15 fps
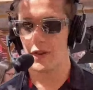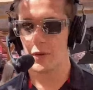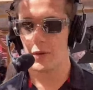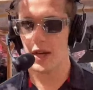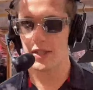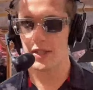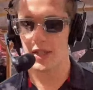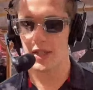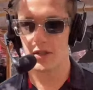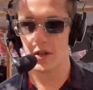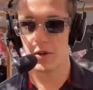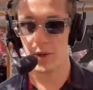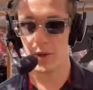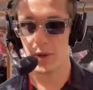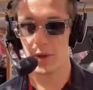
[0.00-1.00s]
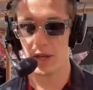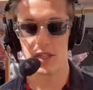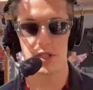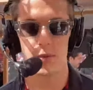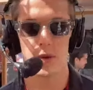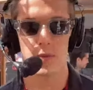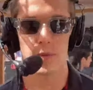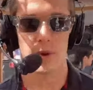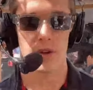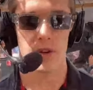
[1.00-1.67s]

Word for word: If it rains, that's going to be an interesting one.